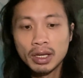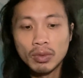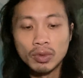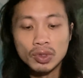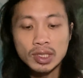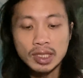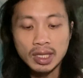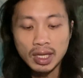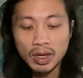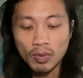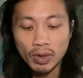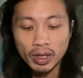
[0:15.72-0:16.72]
We'll
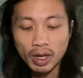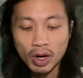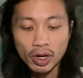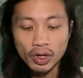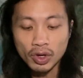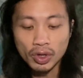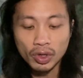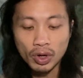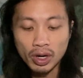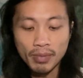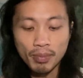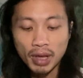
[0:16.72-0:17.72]
see what are your
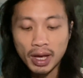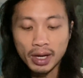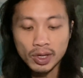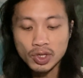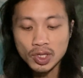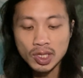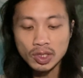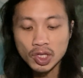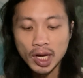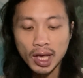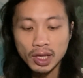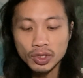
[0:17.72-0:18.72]
current blockages and
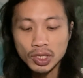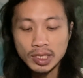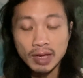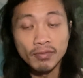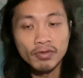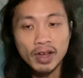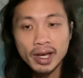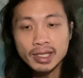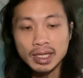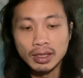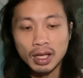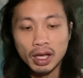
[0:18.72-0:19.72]
challenges in
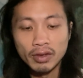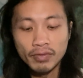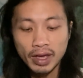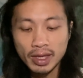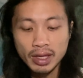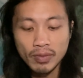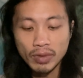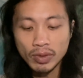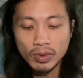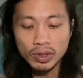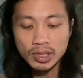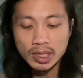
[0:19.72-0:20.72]
finding love, and then we
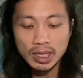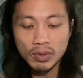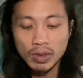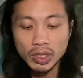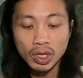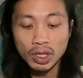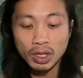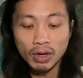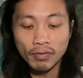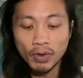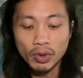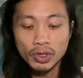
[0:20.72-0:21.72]
will see what you can
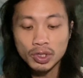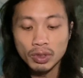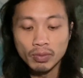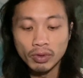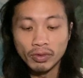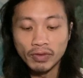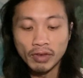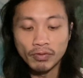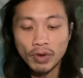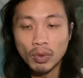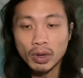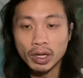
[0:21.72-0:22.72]
look forward to moving
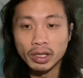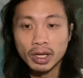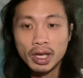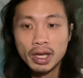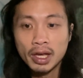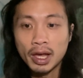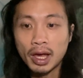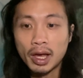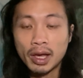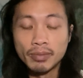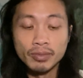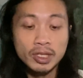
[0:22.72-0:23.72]
forward.
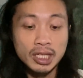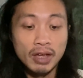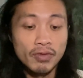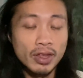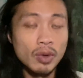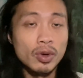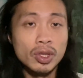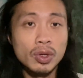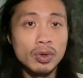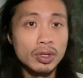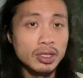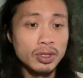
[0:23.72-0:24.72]
Um, see if anyone
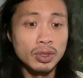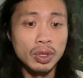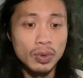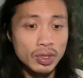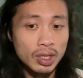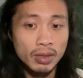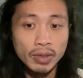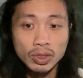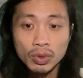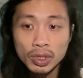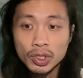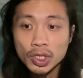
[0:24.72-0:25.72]
new, new is coming
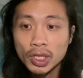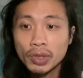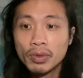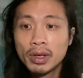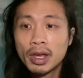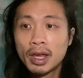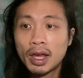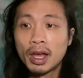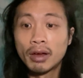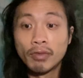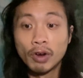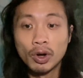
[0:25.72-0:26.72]
towards you
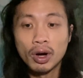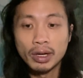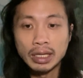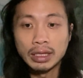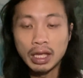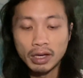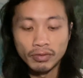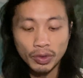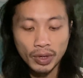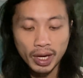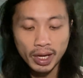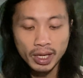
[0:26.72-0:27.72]
uh, regarding love,
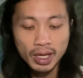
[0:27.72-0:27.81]
okay?